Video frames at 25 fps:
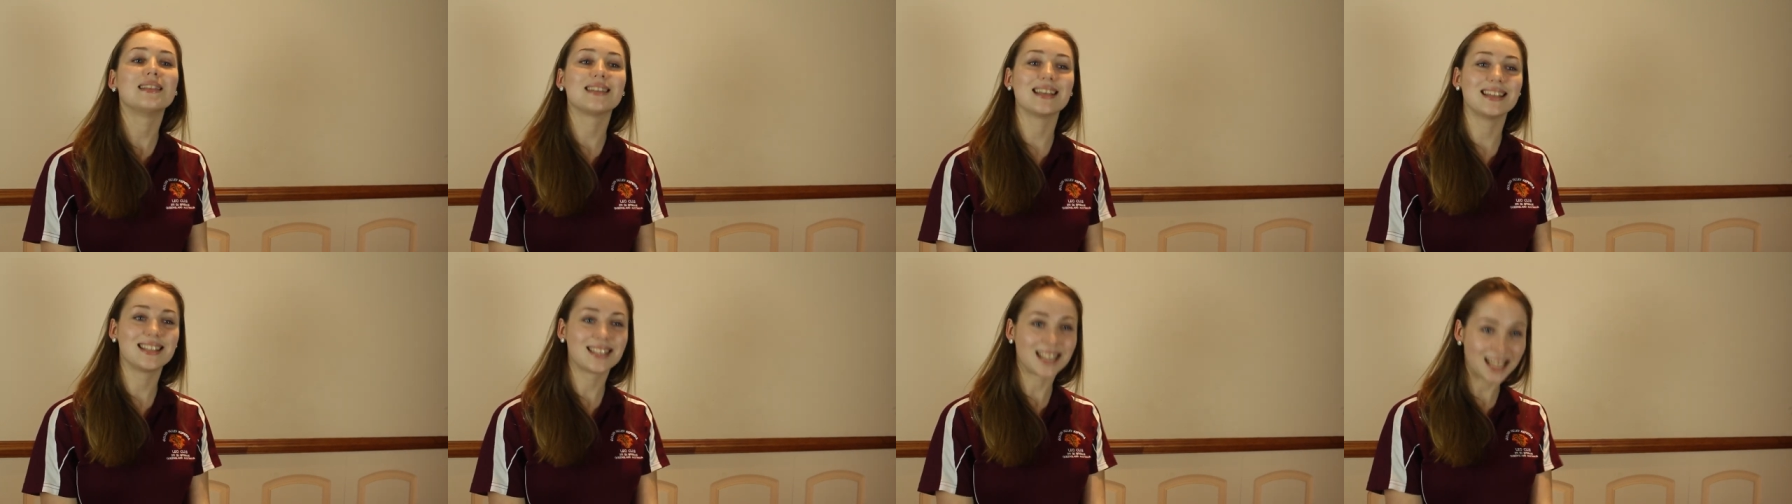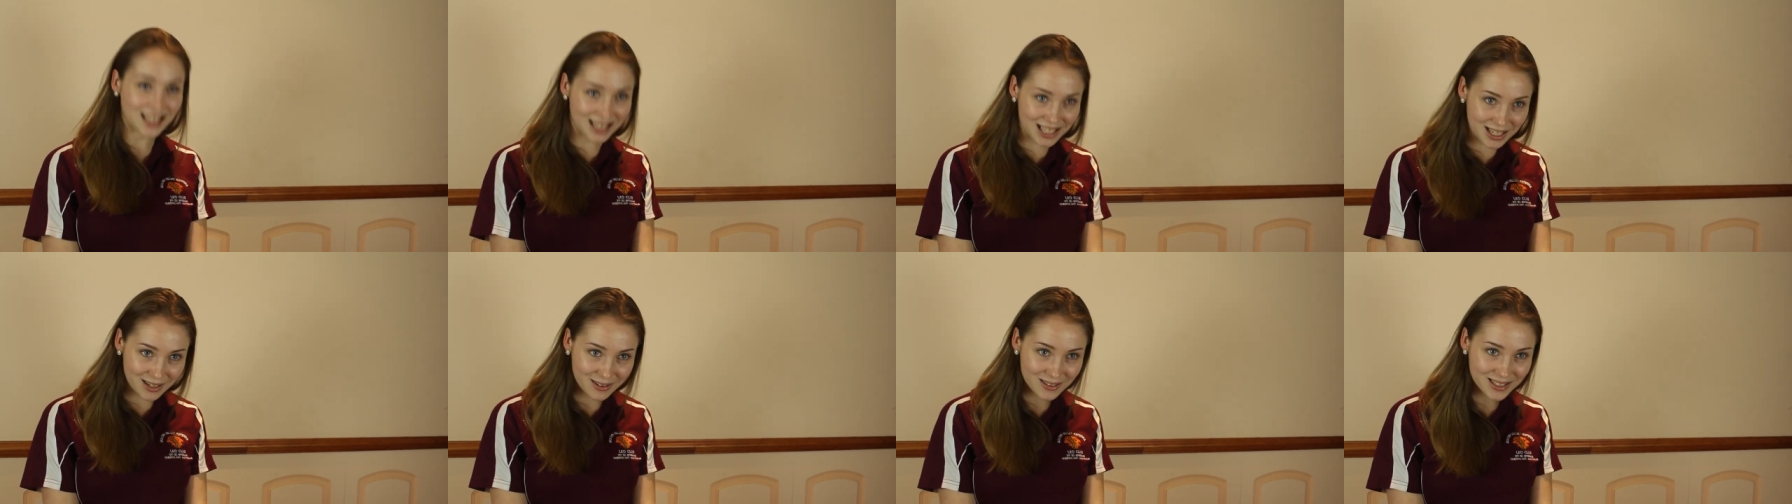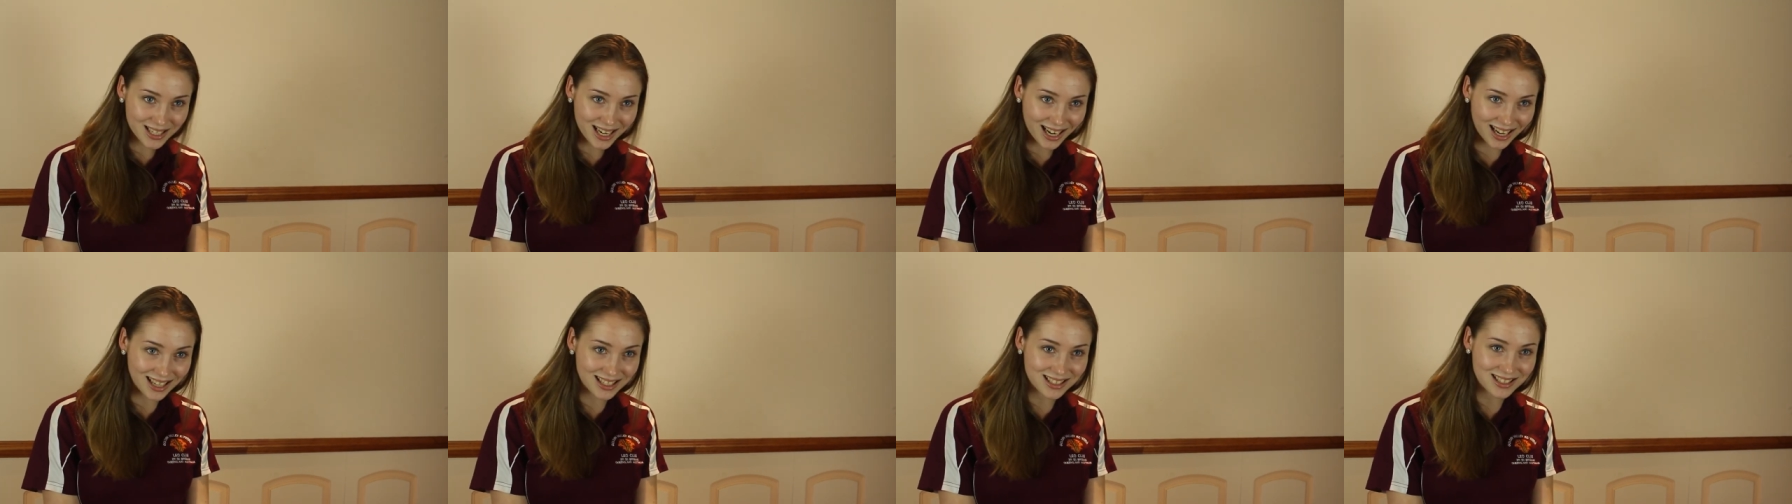Queensland State
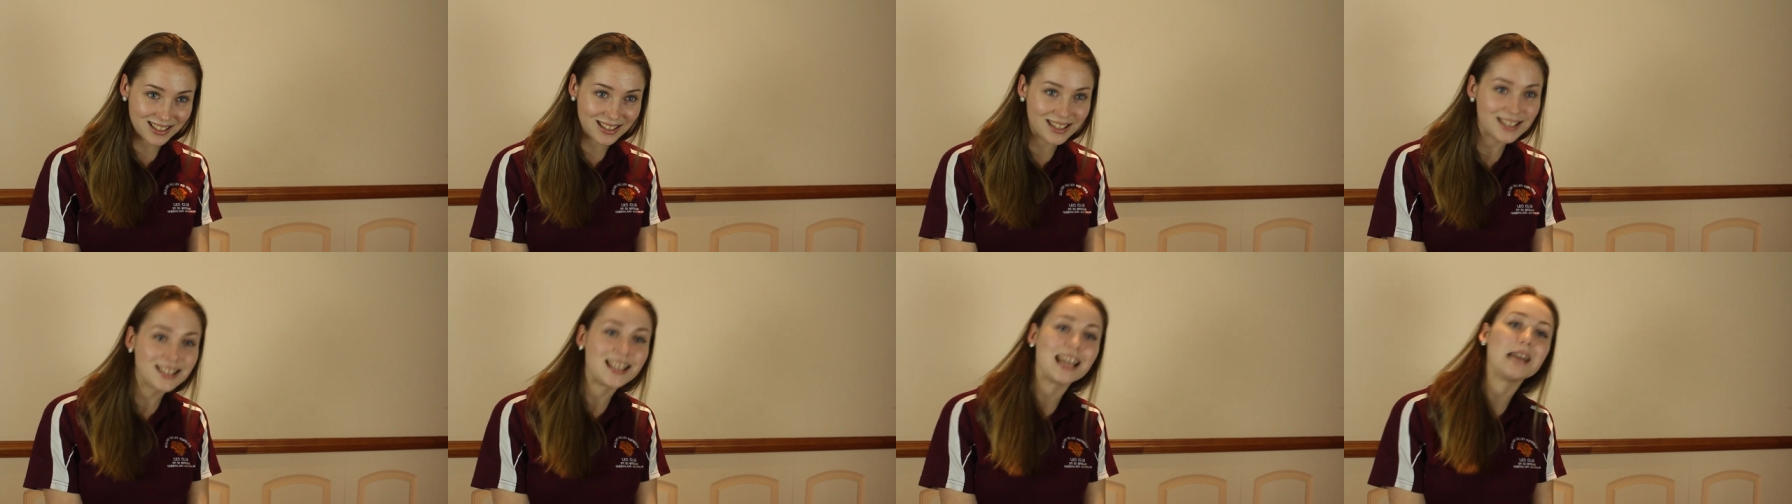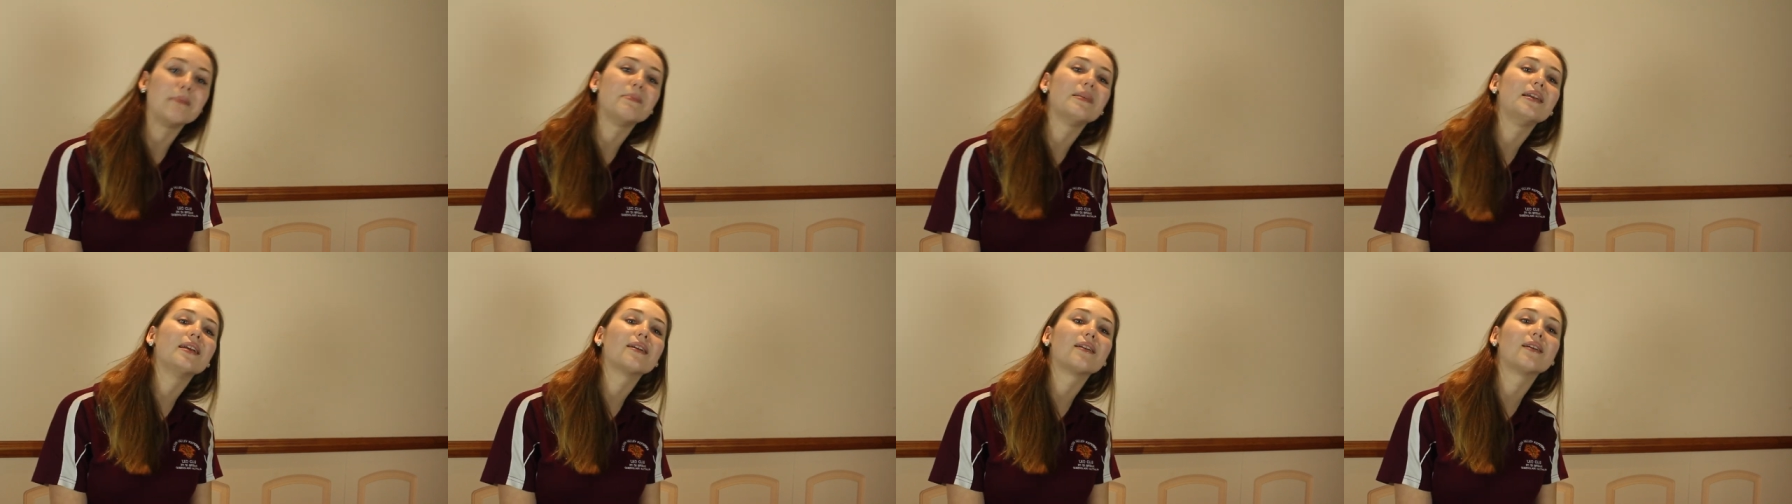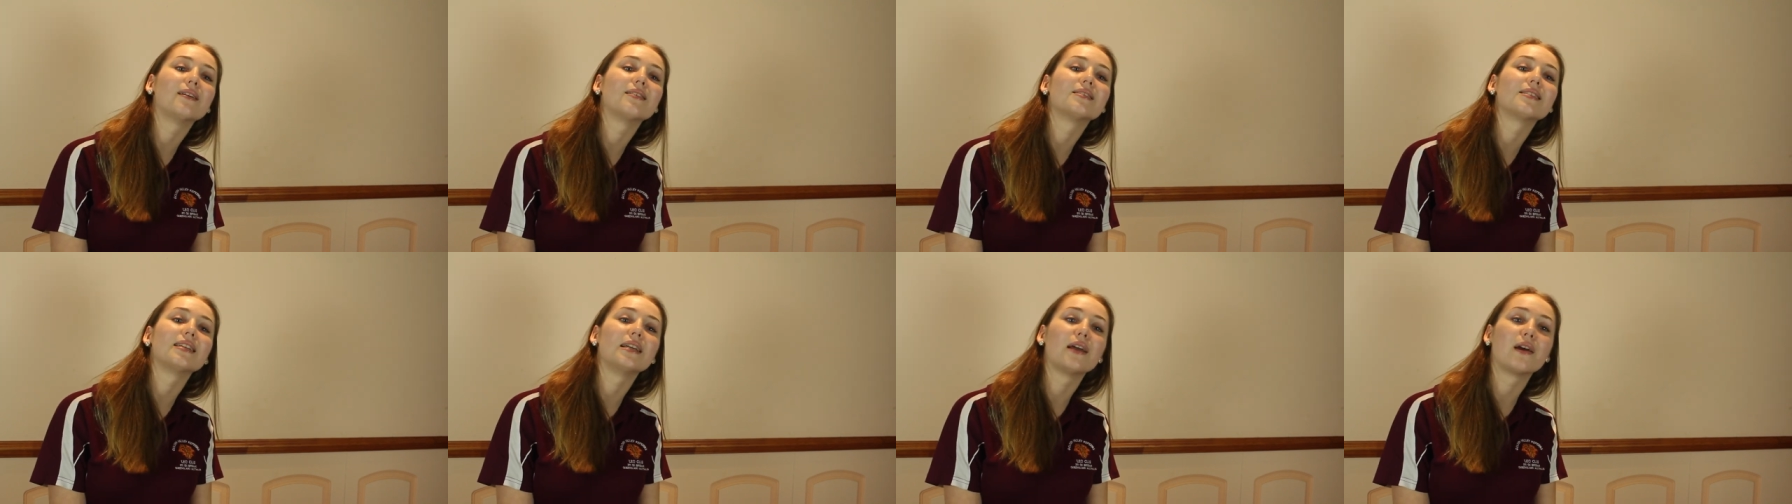Leo's Council the same
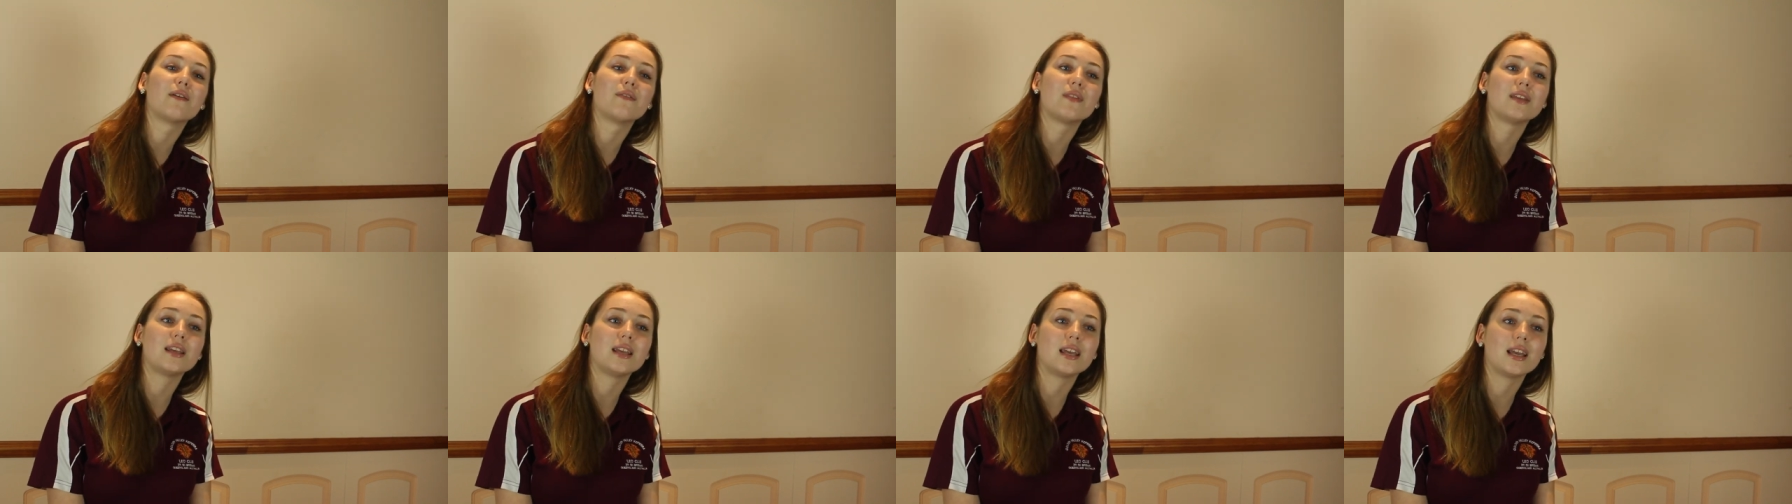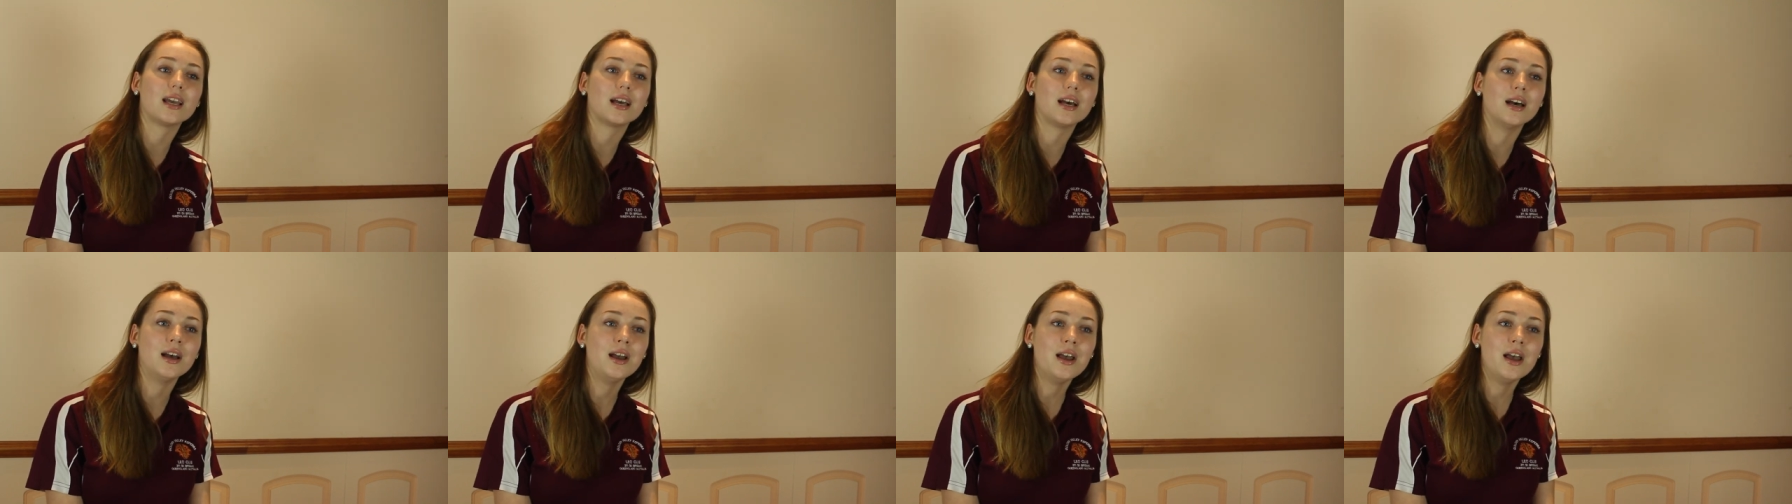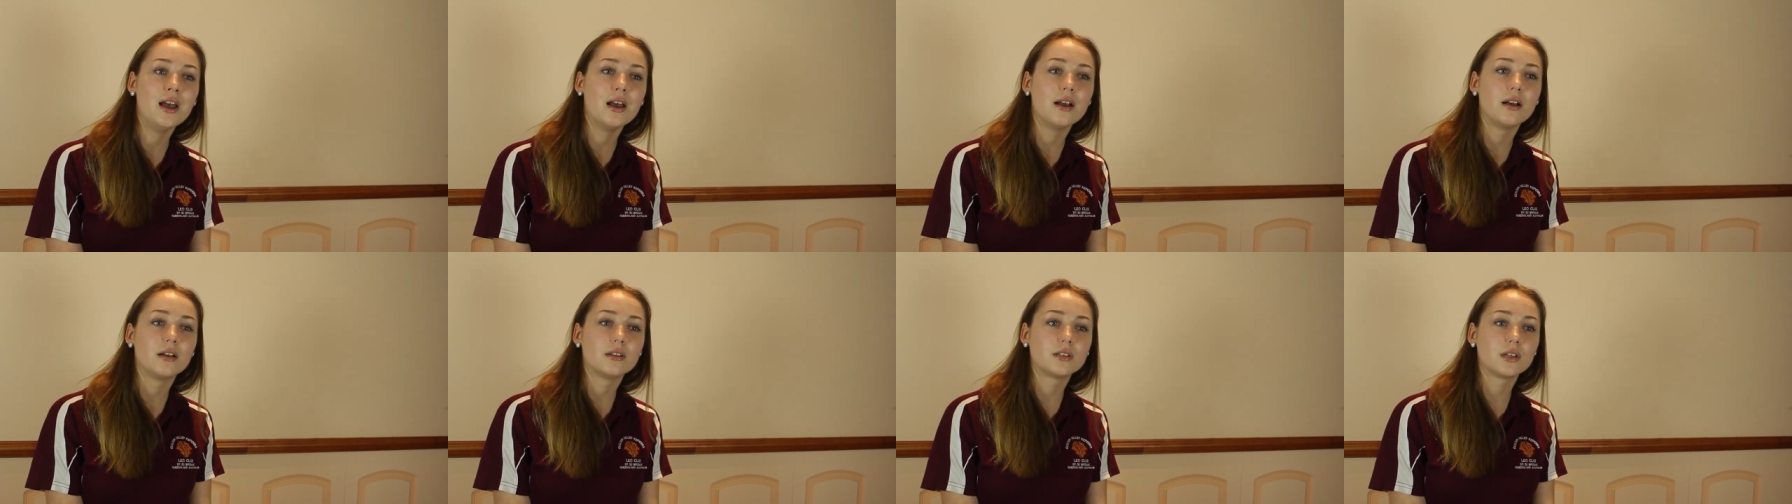year as Leo of the Year,